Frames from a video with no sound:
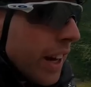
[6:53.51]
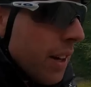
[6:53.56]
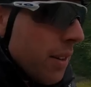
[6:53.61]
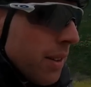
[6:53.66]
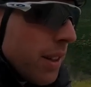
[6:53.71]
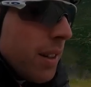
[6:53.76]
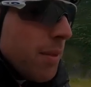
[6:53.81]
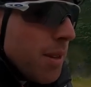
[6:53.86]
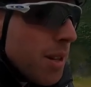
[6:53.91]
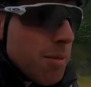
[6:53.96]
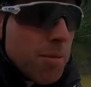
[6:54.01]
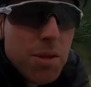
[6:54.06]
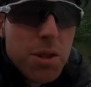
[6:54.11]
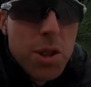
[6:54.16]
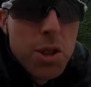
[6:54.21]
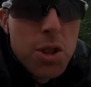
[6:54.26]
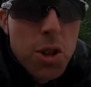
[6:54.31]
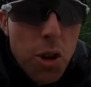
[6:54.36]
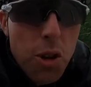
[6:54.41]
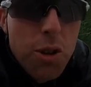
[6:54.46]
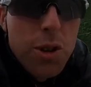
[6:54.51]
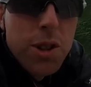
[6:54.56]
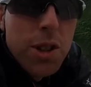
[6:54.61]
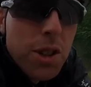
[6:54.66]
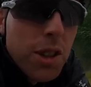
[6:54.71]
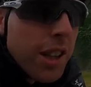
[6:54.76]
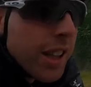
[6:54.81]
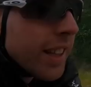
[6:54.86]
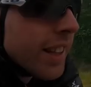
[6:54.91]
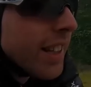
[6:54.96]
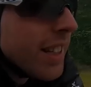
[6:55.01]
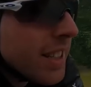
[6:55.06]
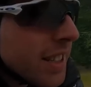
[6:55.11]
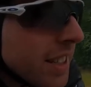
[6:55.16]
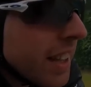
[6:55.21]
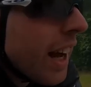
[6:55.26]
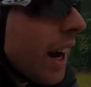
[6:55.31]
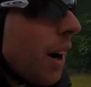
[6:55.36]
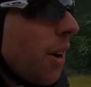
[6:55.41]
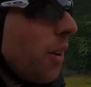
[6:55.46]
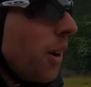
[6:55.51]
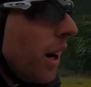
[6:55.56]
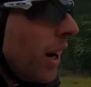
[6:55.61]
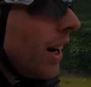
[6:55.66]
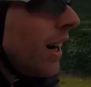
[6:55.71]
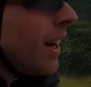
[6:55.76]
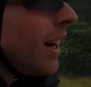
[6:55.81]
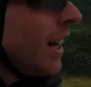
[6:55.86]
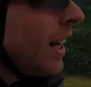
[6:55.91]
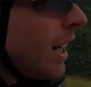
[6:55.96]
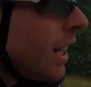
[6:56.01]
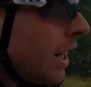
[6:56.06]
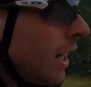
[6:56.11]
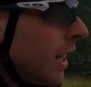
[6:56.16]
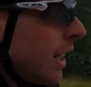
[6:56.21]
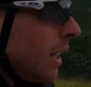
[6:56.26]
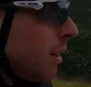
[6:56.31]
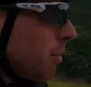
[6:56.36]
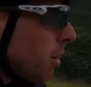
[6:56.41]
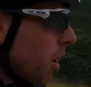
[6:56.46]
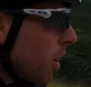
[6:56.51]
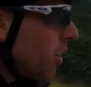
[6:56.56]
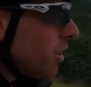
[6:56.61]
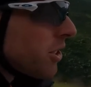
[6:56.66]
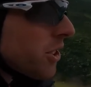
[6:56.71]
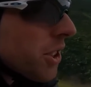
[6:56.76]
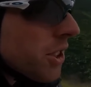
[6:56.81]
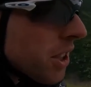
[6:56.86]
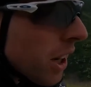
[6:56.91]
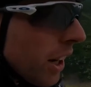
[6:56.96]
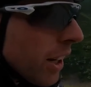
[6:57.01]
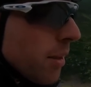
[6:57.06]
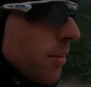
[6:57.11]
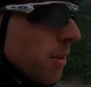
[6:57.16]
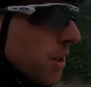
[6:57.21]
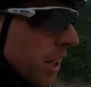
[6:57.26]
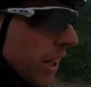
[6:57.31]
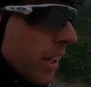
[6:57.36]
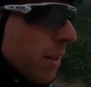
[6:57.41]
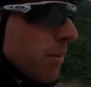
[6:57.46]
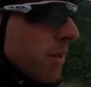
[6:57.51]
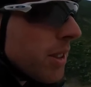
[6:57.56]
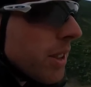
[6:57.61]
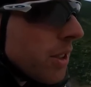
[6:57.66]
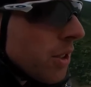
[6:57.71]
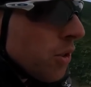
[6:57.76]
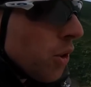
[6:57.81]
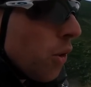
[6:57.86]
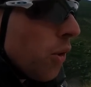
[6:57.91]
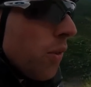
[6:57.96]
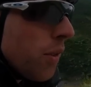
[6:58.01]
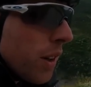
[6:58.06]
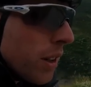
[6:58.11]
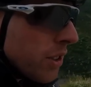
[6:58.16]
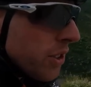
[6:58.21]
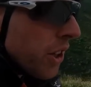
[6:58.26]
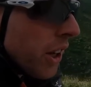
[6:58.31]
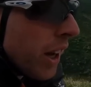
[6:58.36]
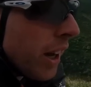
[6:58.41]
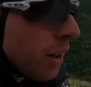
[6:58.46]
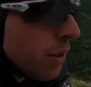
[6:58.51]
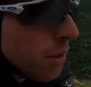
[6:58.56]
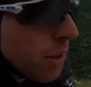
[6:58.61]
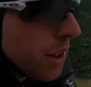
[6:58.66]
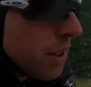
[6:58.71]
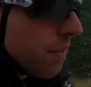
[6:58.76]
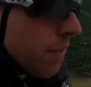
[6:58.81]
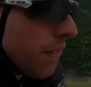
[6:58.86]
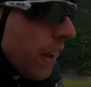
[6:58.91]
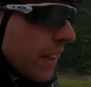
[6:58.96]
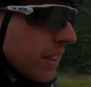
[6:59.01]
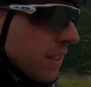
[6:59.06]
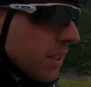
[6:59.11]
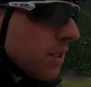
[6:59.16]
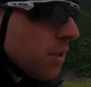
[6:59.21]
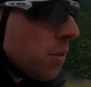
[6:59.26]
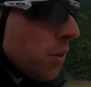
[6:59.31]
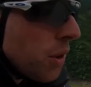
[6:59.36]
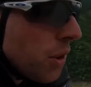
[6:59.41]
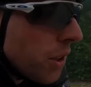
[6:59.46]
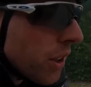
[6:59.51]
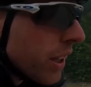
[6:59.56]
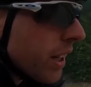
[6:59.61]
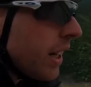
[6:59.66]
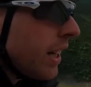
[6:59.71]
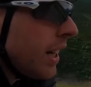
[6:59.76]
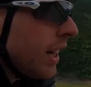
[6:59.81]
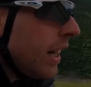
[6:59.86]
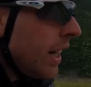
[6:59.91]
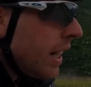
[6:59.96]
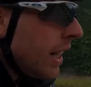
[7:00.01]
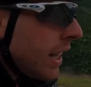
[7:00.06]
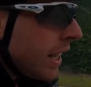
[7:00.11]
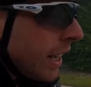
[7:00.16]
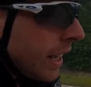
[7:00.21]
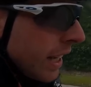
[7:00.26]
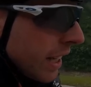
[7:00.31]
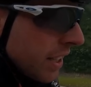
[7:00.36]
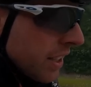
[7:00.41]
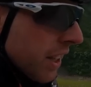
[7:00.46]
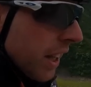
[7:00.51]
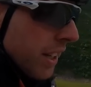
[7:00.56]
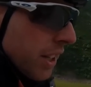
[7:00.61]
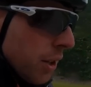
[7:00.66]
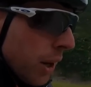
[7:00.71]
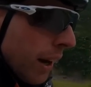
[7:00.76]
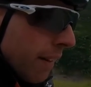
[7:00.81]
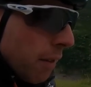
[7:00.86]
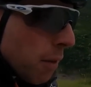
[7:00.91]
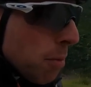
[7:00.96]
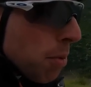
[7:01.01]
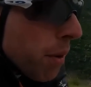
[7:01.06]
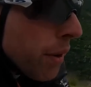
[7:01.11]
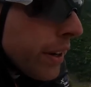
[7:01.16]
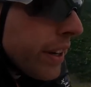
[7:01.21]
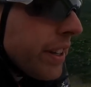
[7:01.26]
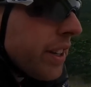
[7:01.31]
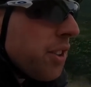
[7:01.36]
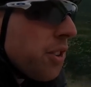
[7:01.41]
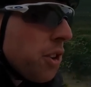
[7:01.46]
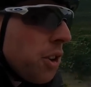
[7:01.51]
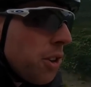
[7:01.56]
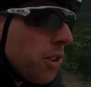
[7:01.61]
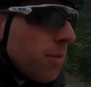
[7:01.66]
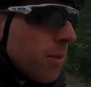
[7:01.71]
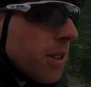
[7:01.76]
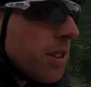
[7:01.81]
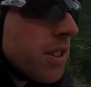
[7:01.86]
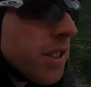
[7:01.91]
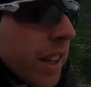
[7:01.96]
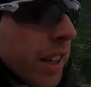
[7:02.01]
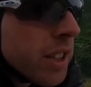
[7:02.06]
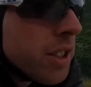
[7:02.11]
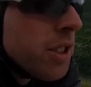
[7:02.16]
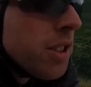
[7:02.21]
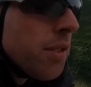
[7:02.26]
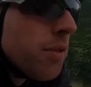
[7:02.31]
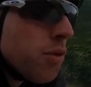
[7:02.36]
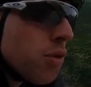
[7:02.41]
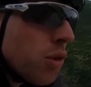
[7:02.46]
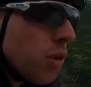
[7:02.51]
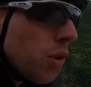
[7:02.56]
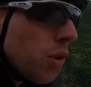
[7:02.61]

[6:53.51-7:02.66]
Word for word: Now I'm able to talk to you like this now because the time segment is over. So how the events work is that you have a predetermined section of